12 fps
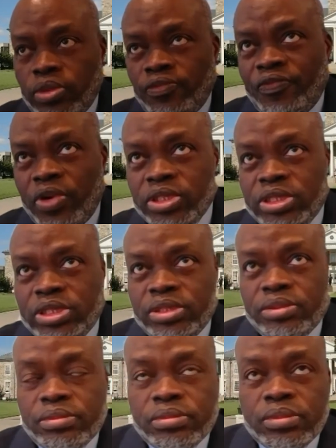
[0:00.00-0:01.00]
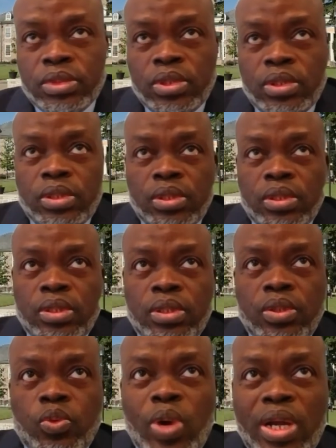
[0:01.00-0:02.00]
First,
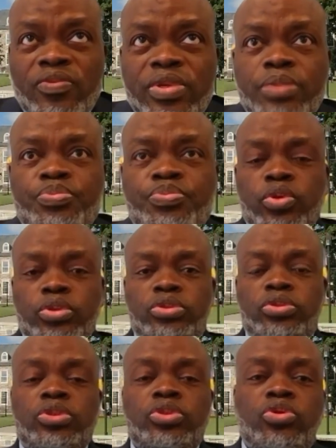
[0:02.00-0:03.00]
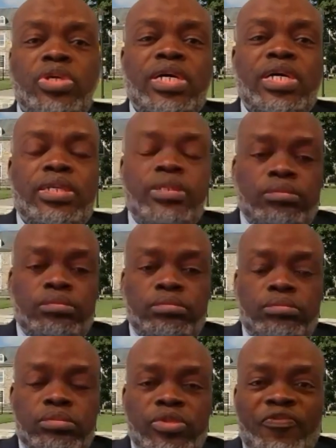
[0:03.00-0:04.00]
one of the postdoctoral
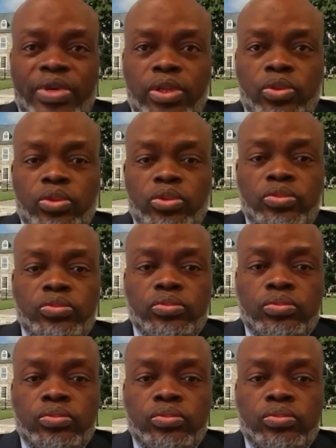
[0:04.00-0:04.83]
fellows